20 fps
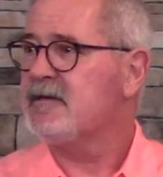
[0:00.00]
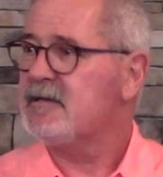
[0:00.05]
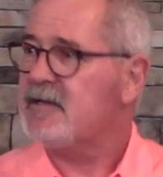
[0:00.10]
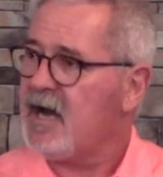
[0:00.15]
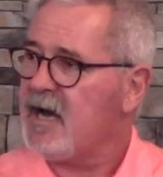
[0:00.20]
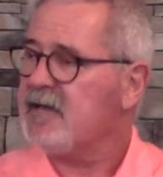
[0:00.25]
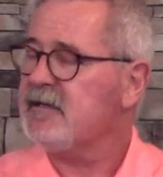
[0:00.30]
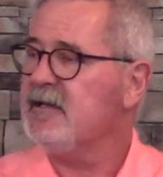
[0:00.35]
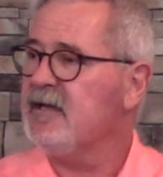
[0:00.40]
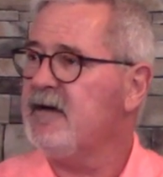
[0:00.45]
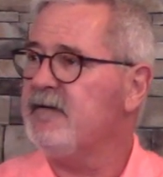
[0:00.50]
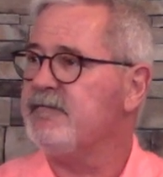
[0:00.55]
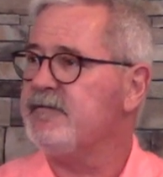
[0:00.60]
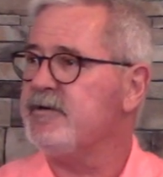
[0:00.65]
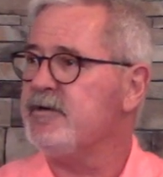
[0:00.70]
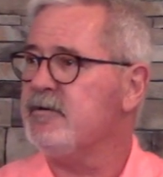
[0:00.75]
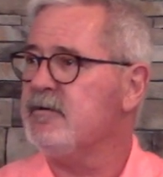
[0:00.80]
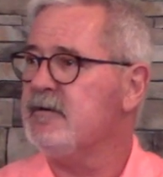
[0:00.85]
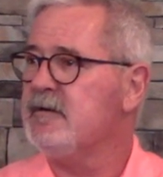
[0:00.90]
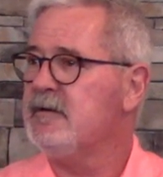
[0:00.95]
God
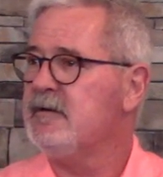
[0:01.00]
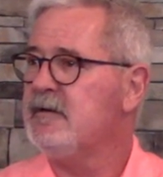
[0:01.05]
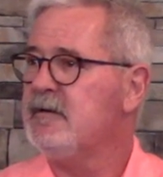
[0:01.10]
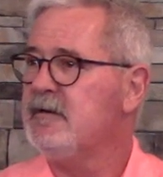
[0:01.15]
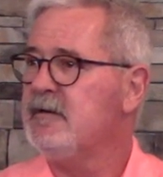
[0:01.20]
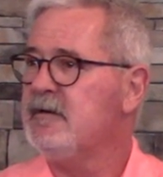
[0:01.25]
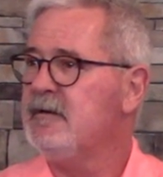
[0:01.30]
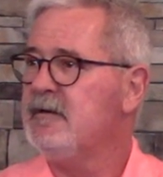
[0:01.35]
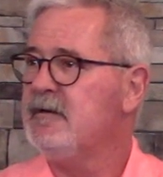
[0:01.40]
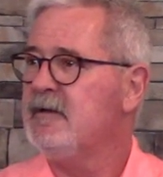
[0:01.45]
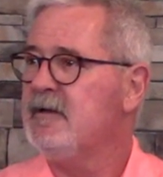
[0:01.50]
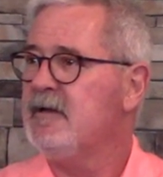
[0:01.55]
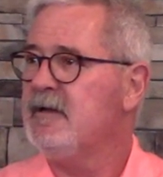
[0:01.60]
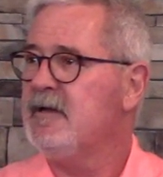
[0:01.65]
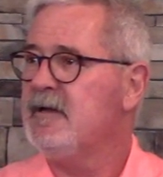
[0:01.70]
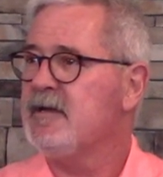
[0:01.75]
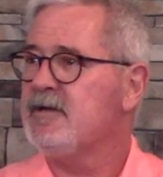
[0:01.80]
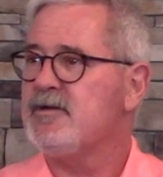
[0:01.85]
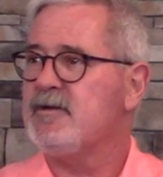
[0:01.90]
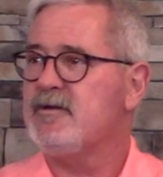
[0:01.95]
loves you.
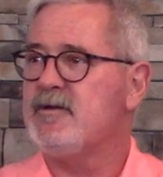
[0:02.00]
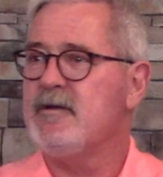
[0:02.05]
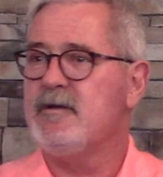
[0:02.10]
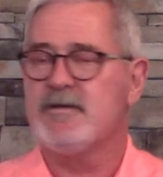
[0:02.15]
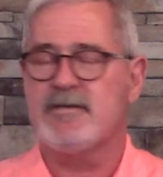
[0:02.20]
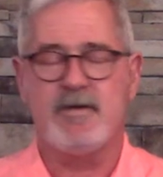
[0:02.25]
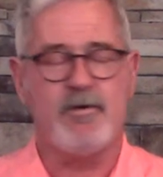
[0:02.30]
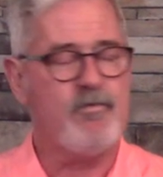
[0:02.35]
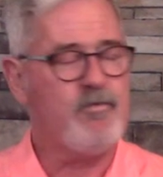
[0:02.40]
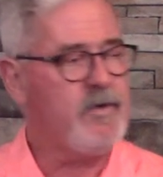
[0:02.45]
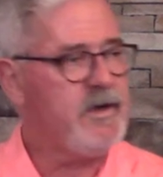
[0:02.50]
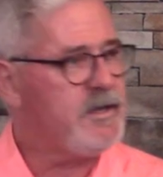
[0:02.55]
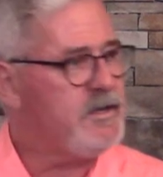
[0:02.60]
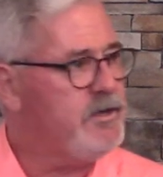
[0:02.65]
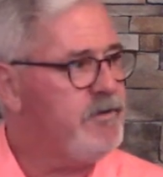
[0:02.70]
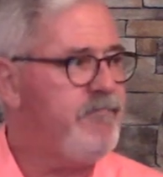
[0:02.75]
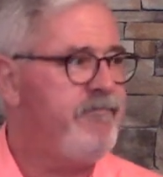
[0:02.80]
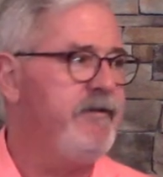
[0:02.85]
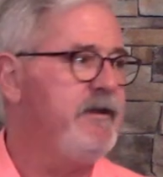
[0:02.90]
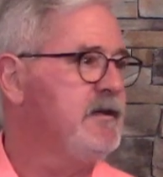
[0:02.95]
So
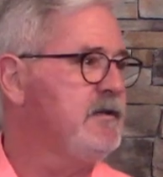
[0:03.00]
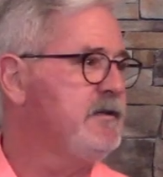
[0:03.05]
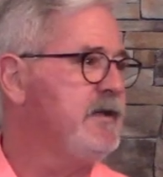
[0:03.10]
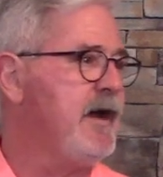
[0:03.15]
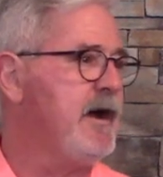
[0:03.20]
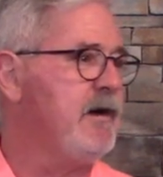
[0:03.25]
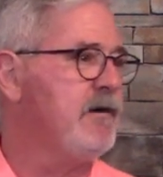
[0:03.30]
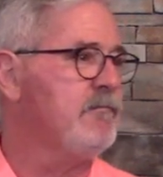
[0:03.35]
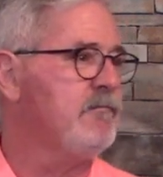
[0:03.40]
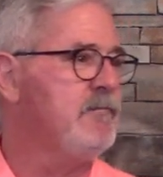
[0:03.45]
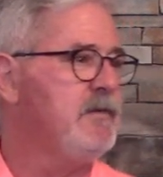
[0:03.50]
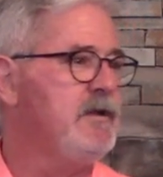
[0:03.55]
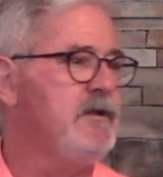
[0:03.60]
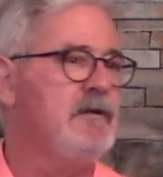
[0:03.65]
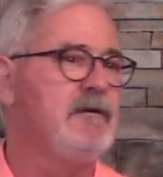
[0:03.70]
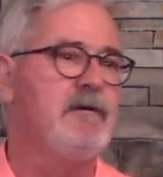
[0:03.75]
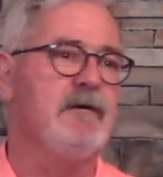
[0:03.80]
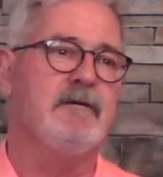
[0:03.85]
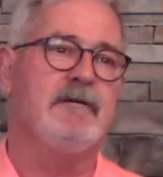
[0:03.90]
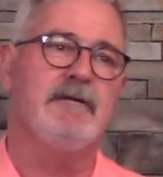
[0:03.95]
when you feel down,
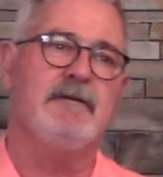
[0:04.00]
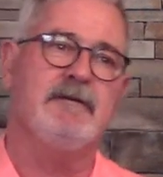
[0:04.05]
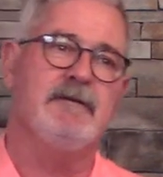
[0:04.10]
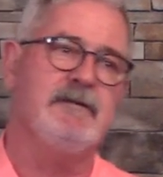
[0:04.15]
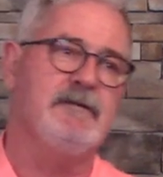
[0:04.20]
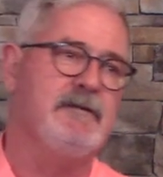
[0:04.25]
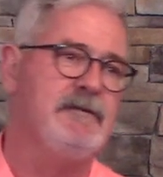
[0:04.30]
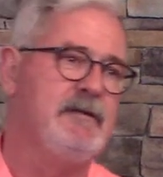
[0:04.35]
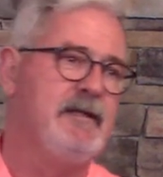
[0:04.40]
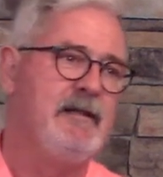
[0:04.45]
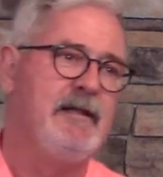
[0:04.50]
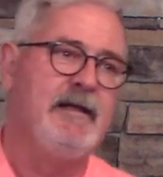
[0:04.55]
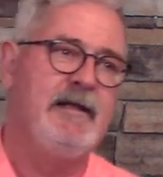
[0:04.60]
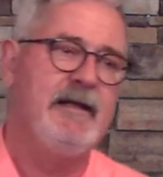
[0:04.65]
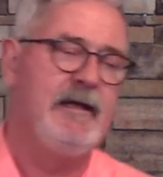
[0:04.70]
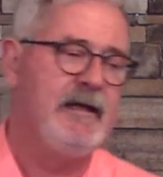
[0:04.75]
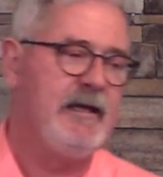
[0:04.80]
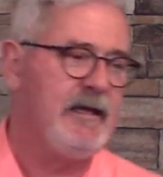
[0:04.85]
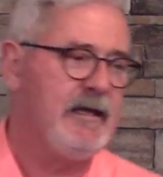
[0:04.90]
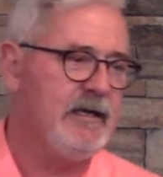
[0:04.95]
when you go,
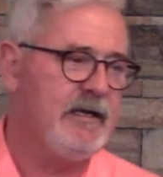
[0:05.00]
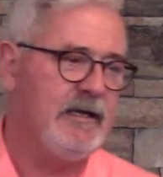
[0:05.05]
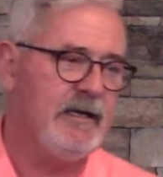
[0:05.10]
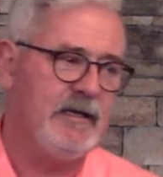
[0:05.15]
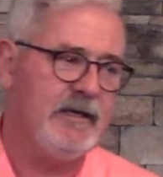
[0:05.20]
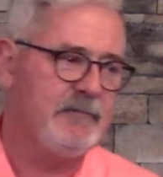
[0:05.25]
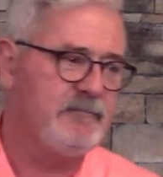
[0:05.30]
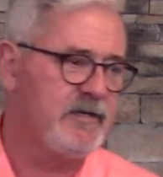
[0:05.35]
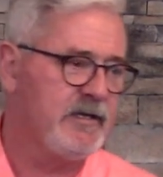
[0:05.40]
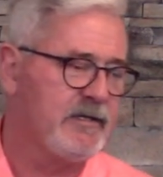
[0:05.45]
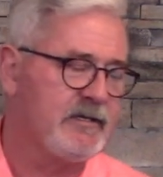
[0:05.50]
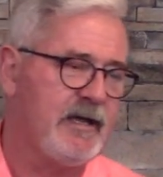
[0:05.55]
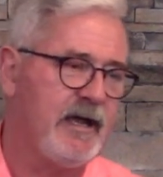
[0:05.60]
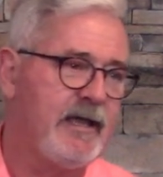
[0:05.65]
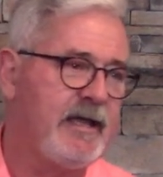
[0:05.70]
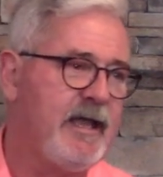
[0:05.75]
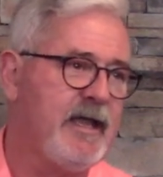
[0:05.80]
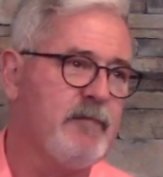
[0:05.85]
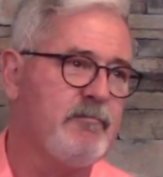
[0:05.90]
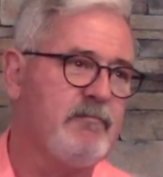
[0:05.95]

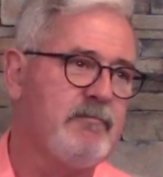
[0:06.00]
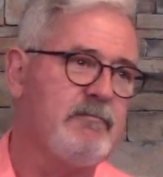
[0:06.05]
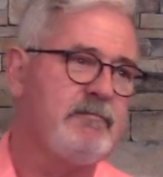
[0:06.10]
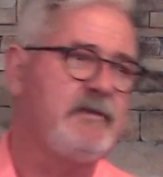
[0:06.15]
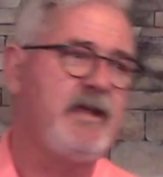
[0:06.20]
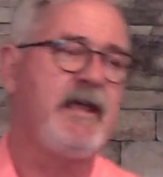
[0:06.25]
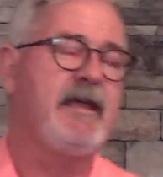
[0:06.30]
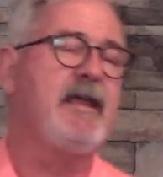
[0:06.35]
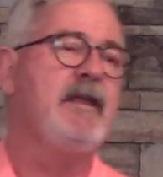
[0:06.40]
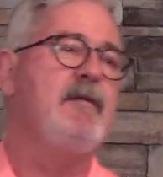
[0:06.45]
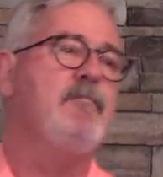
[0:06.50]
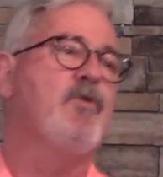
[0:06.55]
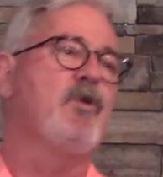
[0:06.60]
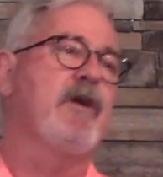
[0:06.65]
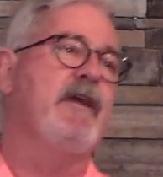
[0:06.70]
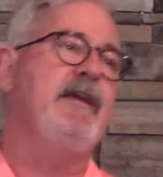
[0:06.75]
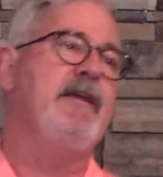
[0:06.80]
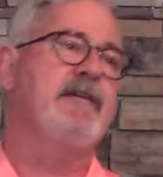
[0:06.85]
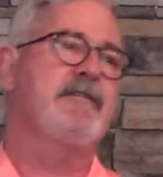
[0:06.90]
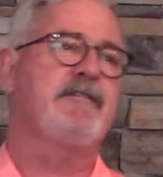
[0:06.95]
I can't take any
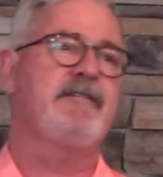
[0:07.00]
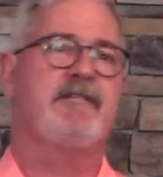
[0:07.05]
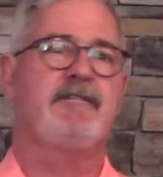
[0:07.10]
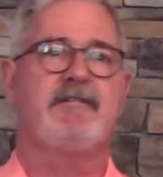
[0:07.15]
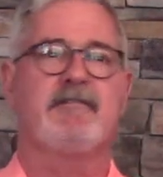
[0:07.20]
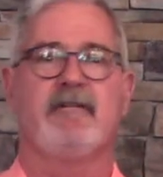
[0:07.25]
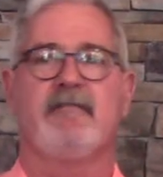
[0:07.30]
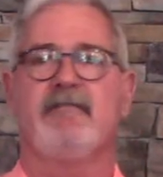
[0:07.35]
more ists